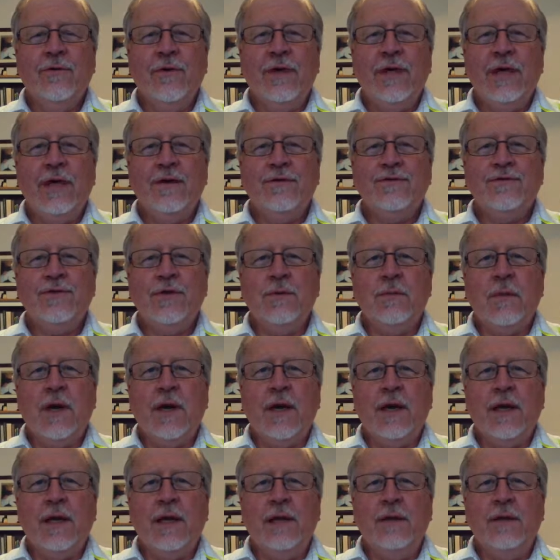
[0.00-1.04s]
Greetings to
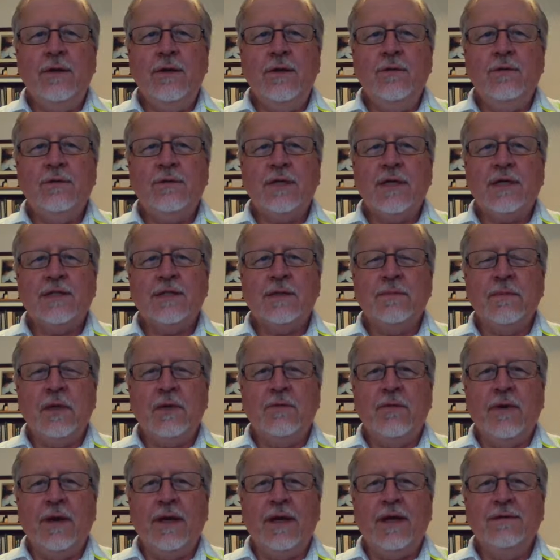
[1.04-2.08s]
my New
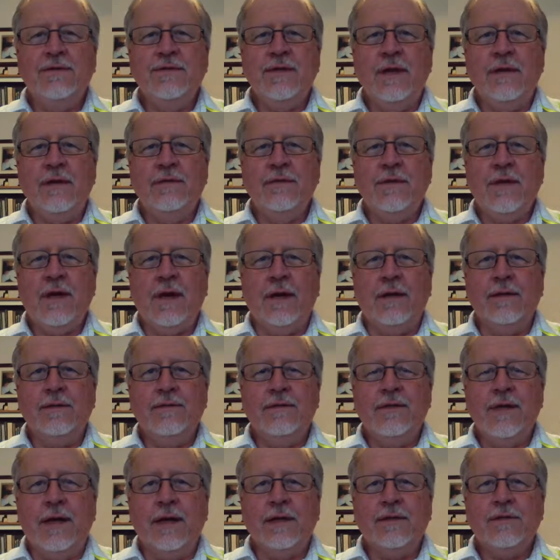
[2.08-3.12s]
Testament Writings in
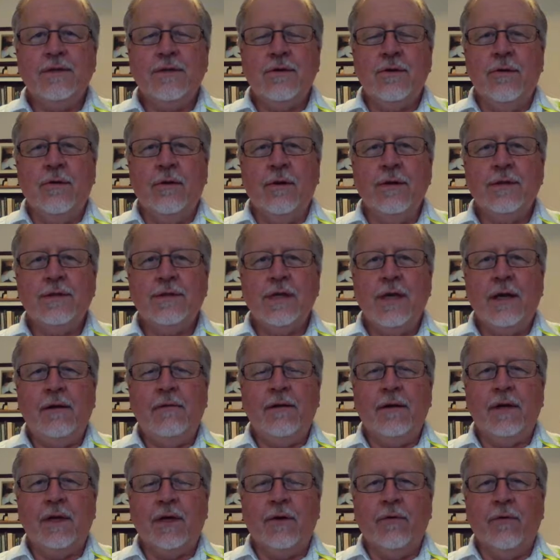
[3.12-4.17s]
Context course
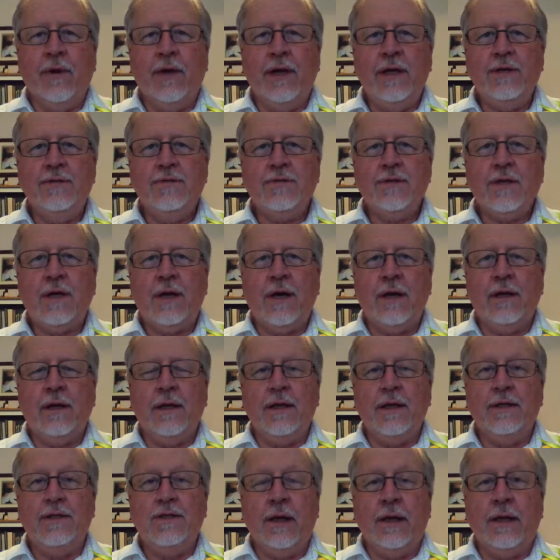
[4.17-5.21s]
here at Lagrange
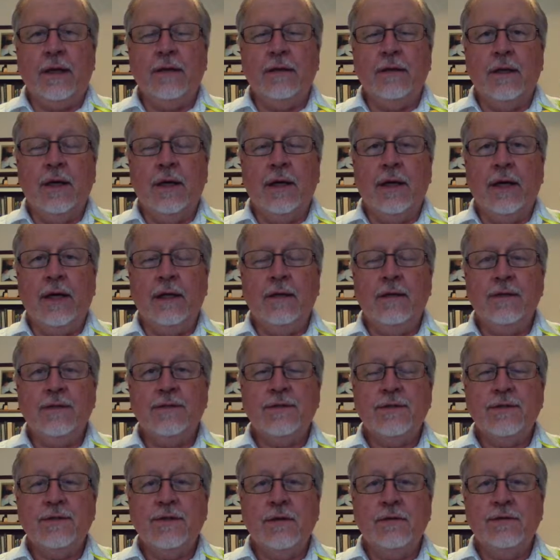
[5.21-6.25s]
College Online.
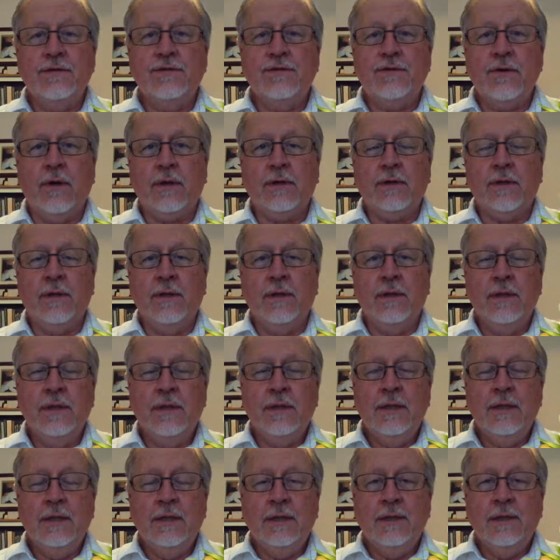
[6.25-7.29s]
This is your instructor,
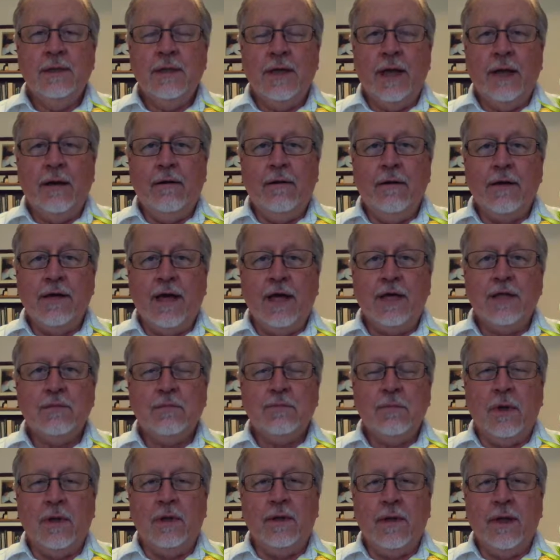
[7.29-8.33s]
Larry
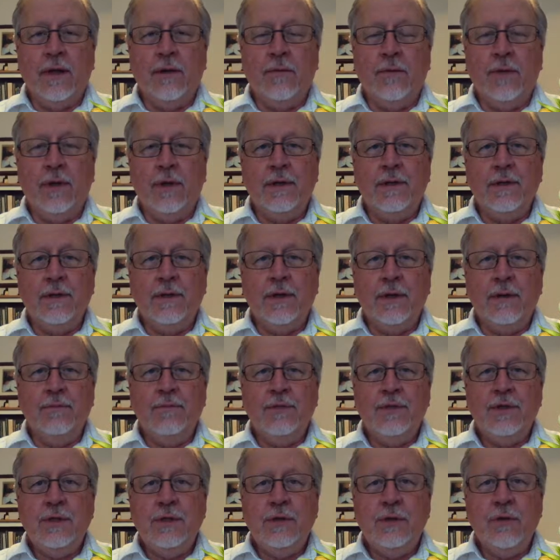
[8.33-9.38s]
Asplund. I wanted to
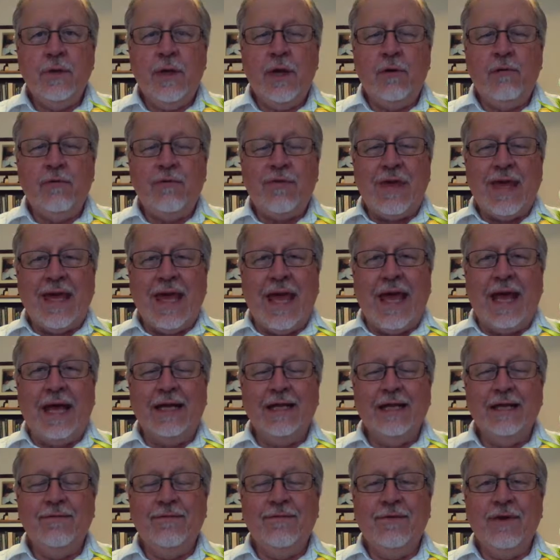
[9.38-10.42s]
come to you here at the
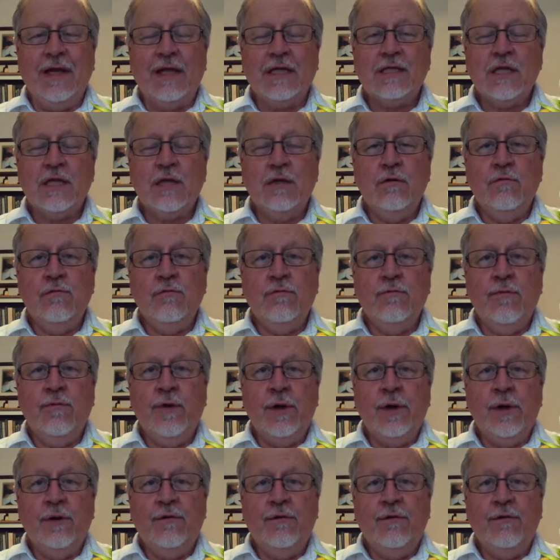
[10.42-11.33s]
end of Lesson